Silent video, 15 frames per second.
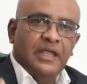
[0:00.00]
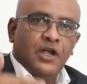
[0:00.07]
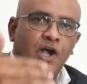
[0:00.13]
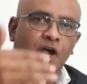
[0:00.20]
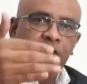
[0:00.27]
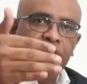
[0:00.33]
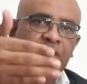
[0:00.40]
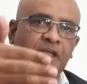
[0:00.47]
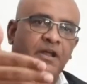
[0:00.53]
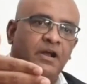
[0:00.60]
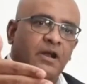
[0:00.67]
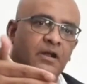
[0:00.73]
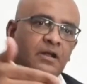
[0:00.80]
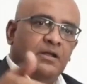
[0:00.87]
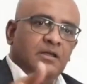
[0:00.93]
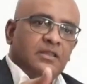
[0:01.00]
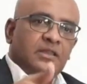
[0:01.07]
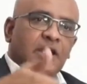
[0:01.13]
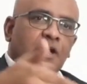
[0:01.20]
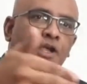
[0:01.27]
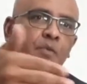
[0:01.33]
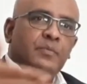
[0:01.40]
they got
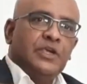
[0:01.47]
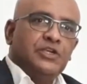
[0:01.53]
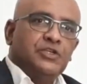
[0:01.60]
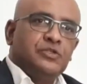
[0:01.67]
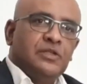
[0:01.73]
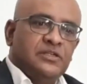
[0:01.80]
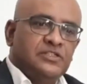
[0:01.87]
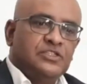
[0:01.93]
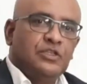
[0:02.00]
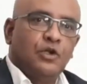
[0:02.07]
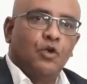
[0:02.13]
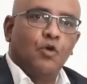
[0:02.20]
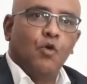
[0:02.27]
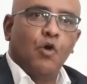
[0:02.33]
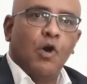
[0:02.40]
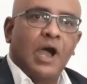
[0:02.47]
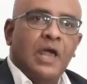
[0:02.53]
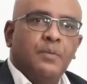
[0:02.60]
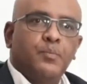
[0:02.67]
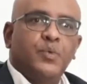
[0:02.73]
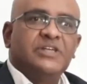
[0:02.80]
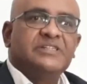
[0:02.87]
the commissioners to go
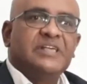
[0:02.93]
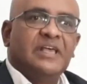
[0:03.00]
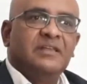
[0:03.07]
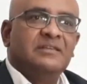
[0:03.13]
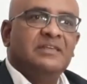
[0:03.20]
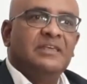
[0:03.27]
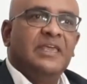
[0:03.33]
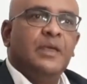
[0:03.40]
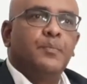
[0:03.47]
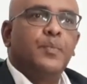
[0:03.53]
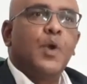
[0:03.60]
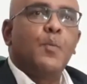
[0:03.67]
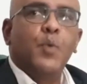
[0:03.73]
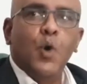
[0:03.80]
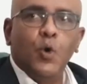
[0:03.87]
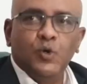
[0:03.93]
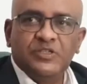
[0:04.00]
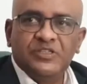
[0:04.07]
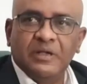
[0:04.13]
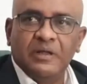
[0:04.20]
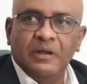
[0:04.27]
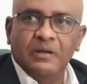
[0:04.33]
and present a
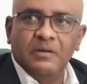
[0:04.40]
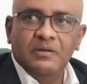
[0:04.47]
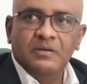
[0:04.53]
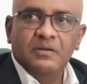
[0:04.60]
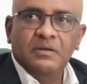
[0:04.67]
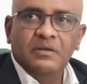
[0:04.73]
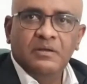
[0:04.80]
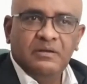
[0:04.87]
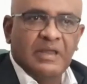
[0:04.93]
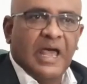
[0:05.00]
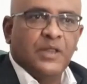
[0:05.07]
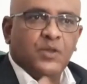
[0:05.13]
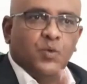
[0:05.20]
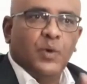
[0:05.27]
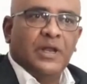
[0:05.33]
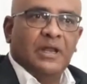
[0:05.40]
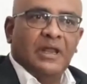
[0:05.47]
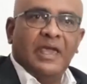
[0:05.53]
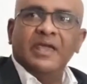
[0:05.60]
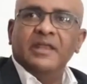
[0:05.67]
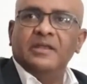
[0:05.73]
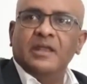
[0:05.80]
proposal that
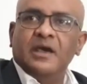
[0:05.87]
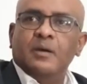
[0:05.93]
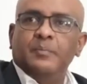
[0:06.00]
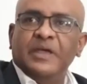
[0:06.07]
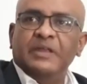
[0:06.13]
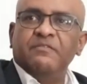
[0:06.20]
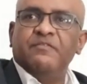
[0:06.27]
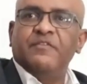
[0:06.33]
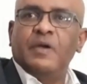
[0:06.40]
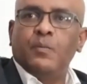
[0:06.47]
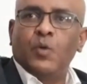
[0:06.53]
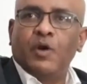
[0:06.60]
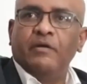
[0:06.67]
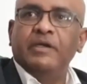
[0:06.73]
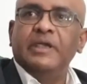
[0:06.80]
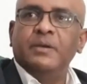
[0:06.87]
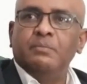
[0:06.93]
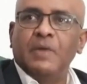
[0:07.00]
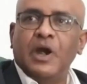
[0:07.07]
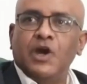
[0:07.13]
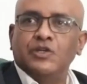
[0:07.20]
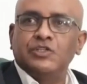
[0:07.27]
will end up in February,
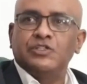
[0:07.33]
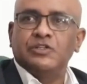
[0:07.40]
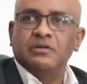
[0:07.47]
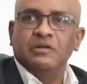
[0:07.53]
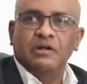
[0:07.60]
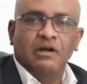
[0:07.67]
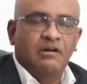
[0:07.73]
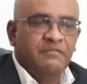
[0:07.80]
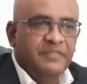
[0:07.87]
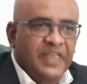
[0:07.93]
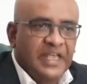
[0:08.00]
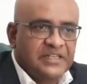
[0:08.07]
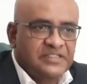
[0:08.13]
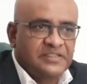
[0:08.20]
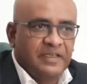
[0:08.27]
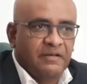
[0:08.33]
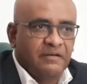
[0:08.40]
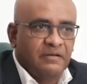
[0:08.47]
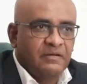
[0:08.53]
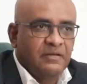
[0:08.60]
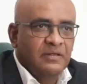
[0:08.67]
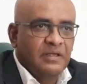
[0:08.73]
March of next year,
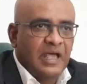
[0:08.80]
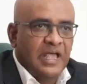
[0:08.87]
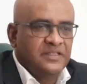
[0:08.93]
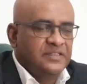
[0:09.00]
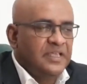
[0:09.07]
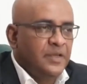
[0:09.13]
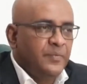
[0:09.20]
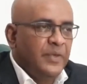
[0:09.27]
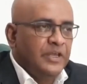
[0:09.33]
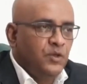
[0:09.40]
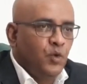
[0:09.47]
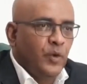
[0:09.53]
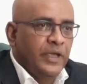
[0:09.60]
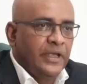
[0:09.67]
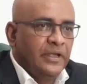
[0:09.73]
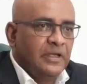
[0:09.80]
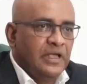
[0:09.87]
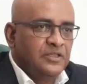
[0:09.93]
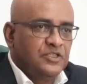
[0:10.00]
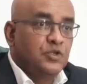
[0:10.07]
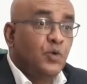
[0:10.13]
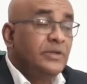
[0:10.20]
as they had been doing.
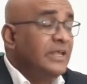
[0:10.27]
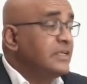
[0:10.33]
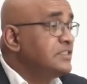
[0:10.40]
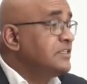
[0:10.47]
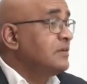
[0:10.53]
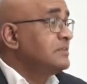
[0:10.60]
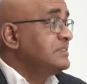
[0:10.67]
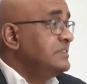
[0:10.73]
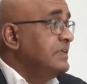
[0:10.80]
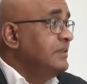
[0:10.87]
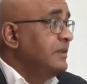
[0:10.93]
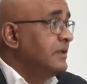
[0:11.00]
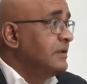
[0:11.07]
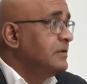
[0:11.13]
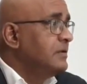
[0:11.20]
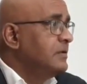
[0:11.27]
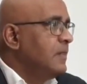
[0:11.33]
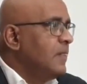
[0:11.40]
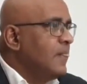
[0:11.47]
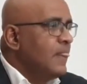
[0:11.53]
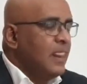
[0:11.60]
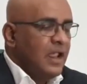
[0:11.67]
And so they succeeded.
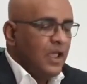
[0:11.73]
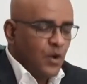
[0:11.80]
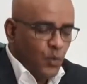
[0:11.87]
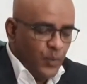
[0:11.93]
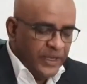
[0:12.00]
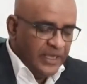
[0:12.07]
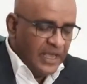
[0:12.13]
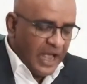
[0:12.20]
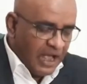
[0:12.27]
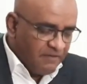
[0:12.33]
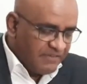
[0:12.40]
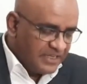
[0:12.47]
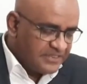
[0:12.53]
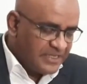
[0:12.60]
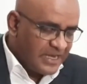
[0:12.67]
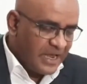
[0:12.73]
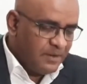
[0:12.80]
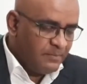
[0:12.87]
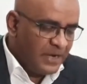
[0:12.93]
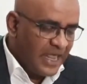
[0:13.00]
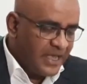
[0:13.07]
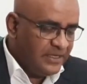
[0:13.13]
We have a
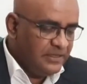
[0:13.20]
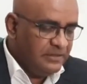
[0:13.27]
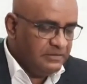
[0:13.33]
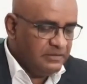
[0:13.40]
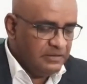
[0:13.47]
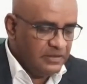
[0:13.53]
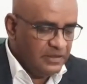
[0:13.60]
timeline